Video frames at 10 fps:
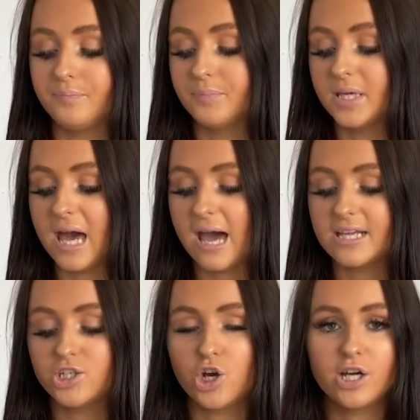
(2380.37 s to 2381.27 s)
But yeah, I
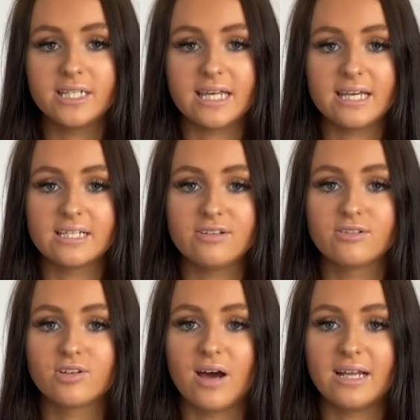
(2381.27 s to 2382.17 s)
enjoyed this, it was
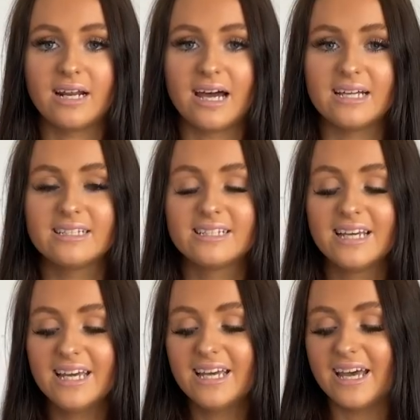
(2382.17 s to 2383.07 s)
quite nice.
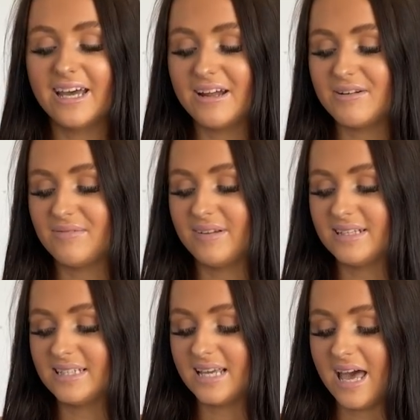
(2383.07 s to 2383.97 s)

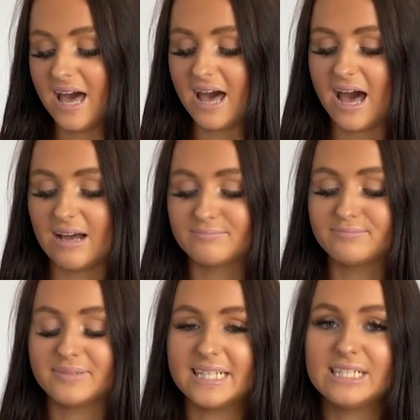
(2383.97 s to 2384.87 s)
So yeah, I'm
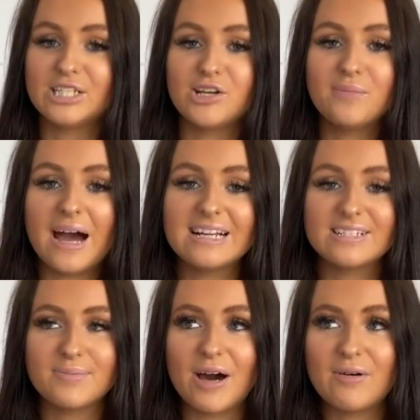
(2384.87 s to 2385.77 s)
in two minds
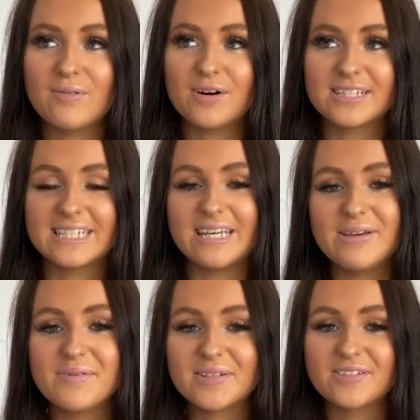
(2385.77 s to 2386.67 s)
about what to
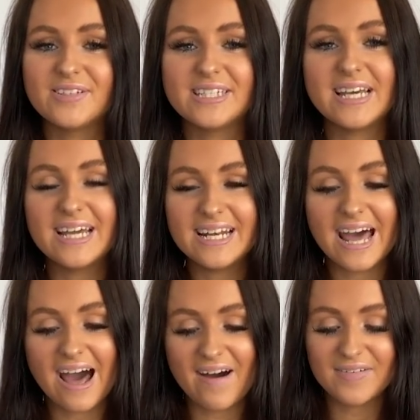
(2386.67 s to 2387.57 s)
keep, what to return
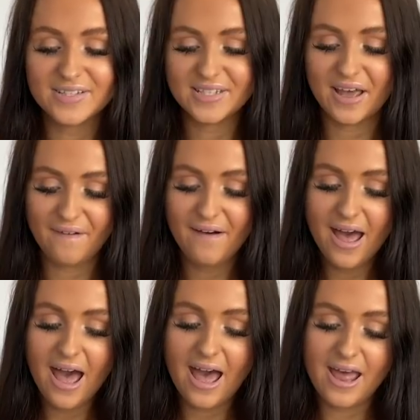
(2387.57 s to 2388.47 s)
now. So
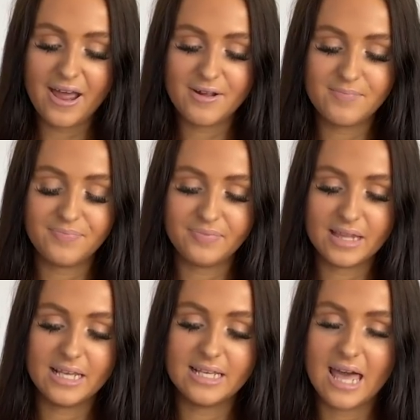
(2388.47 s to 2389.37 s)

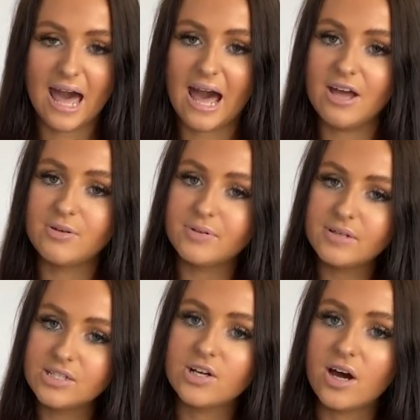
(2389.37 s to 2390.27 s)
yeah, I hope you
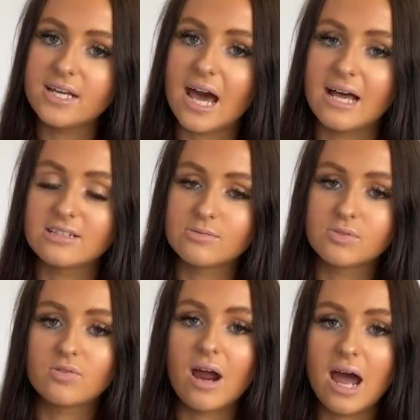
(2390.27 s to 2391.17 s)
enjoyed, and
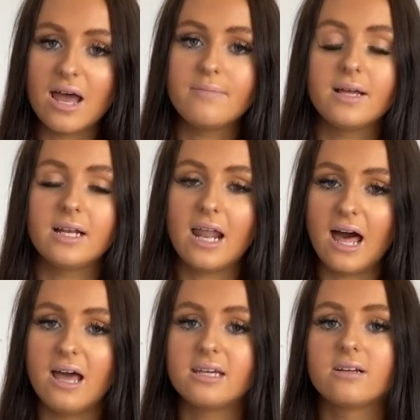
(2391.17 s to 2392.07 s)
subscribe and
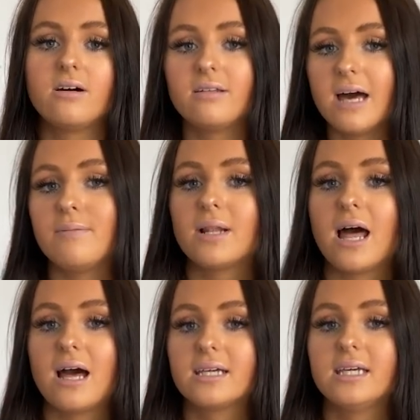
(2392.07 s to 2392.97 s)
like and all that
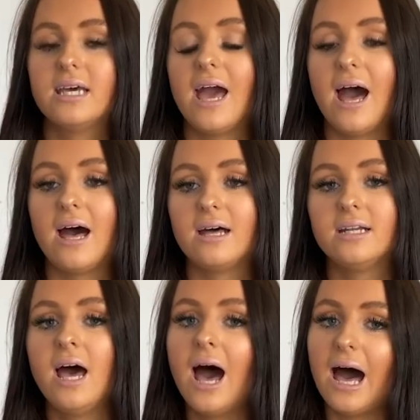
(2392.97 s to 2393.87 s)
malarkey, and
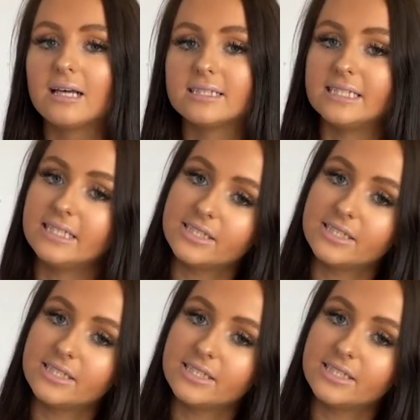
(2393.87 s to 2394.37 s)
I'll see you